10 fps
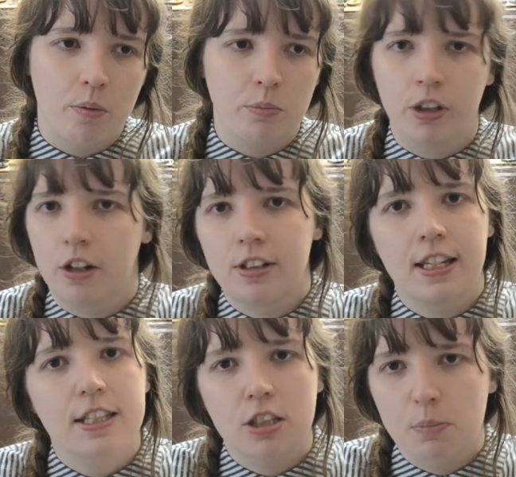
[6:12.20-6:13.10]
you know, to
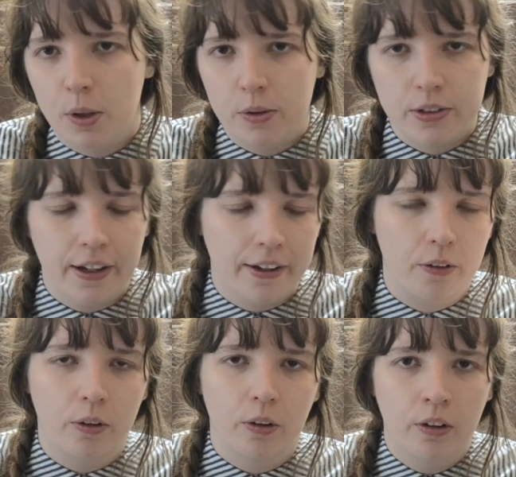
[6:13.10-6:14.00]
listen to music
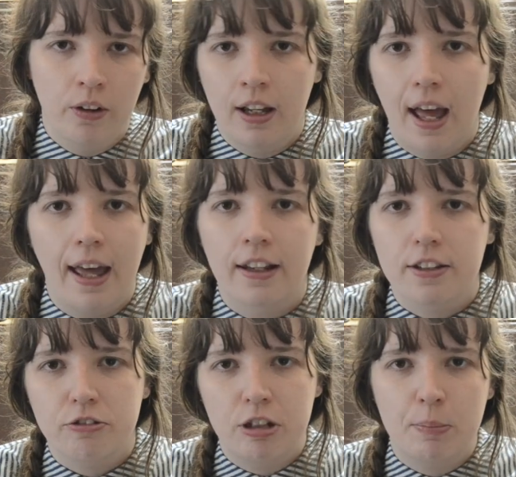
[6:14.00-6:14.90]
or
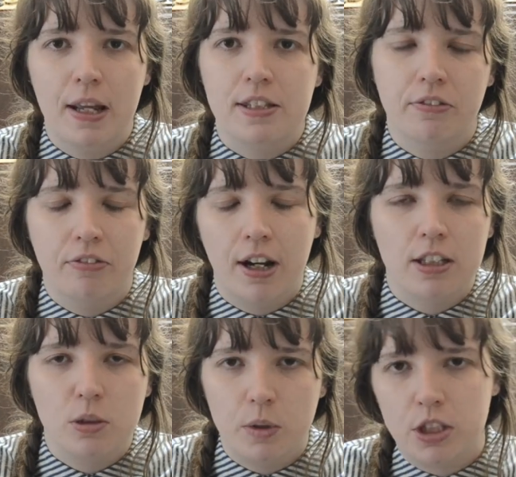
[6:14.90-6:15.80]
endless replays of
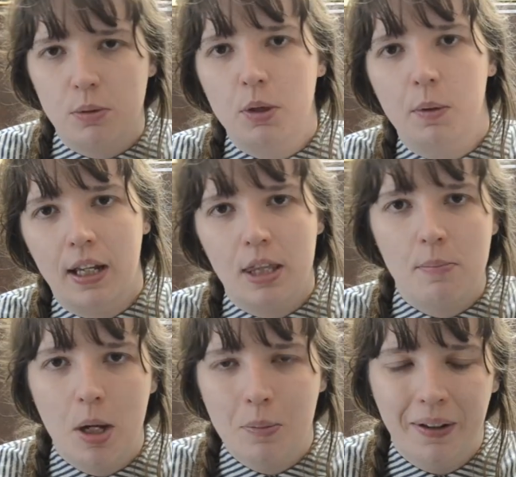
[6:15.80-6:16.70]
Friends, which I'm doing at
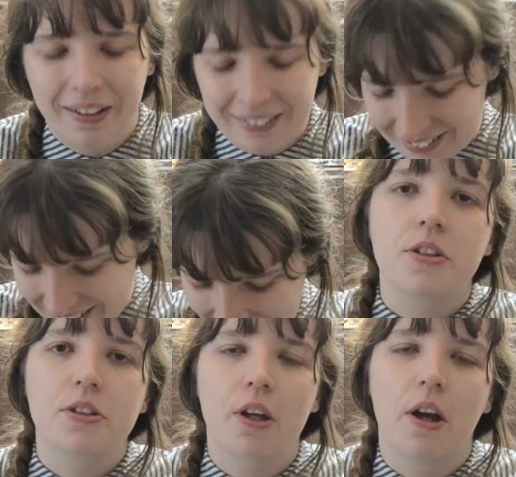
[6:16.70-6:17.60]
the moment.
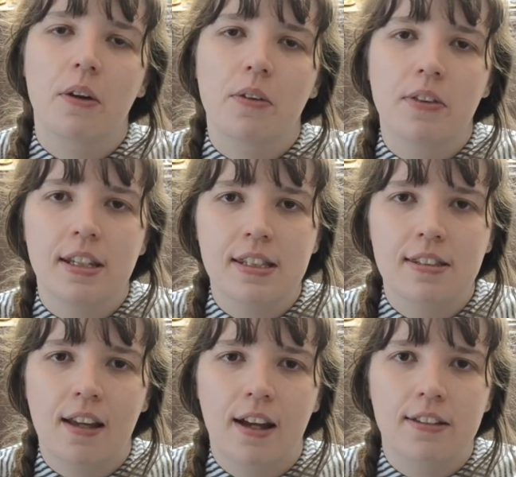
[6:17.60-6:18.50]
So these
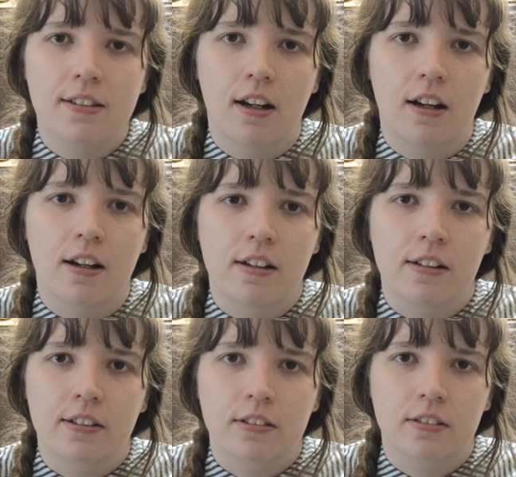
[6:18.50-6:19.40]
sites
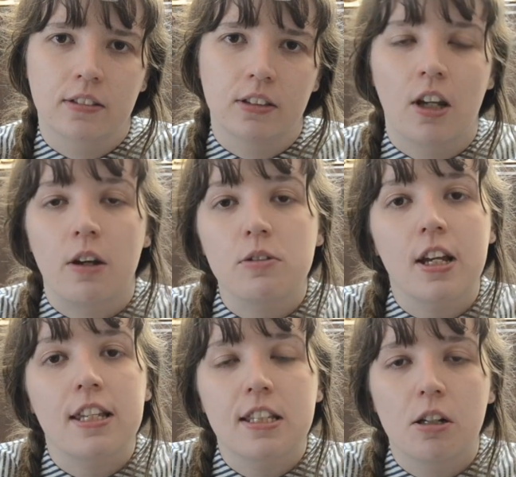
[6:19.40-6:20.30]
are, you know,
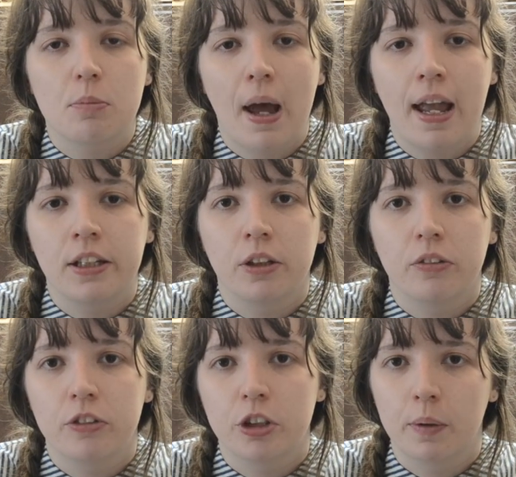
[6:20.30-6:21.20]
sites that will pay you
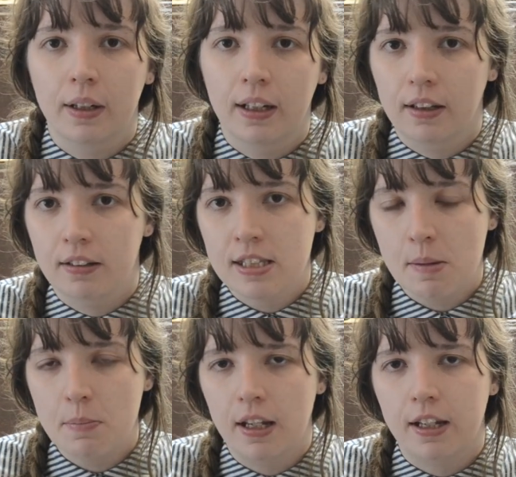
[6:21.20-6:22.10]
for doing
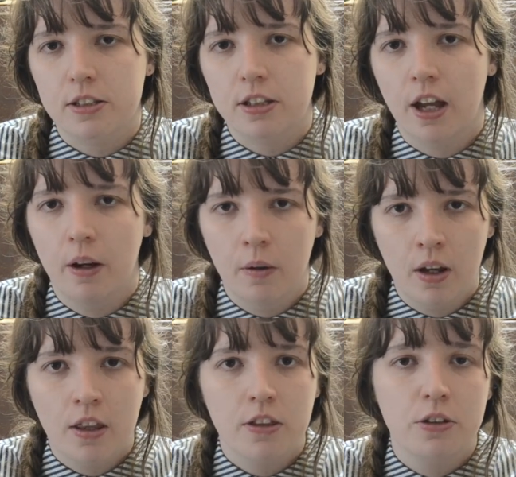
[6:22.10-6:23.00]
something. So
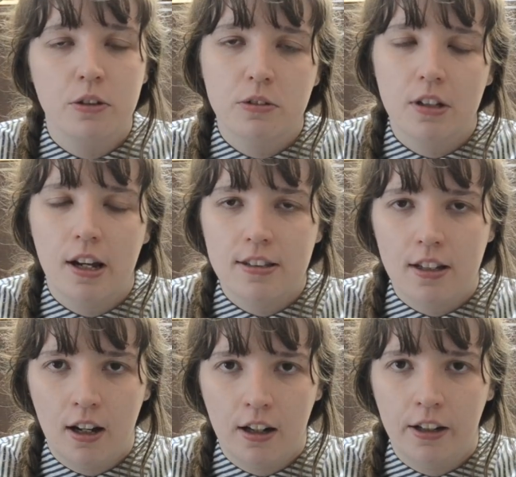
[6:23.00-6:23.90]
the 2 sites
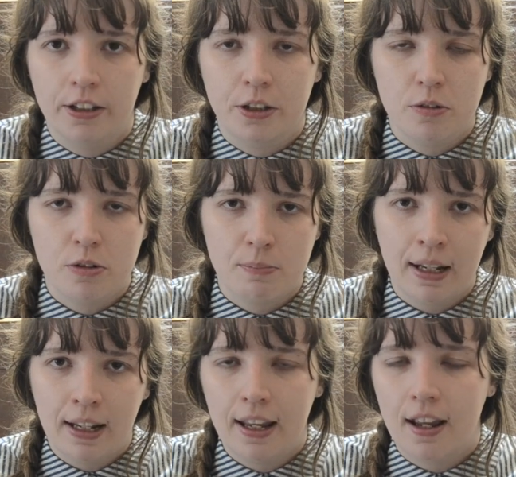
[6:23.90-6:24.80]
I use
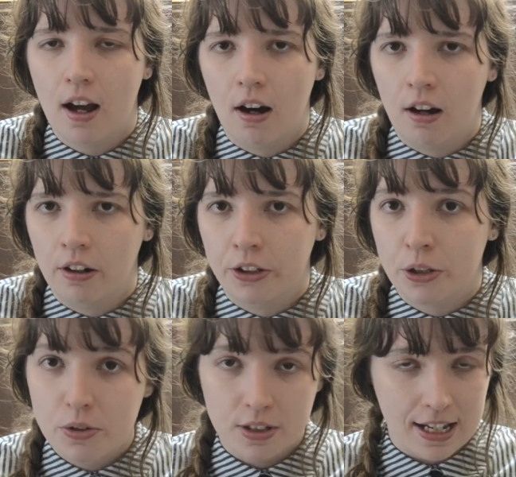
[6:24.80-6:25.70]
mainly are
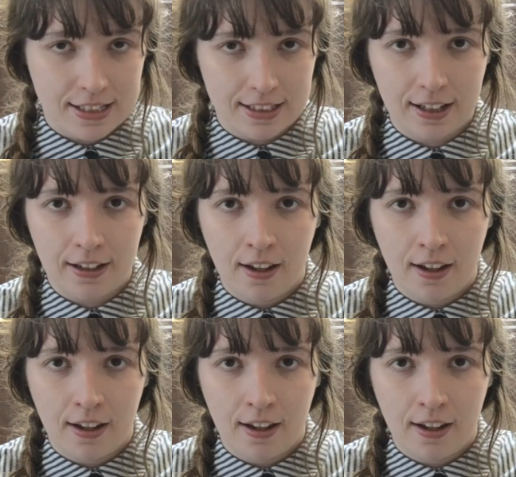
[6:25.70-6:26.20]
user testing,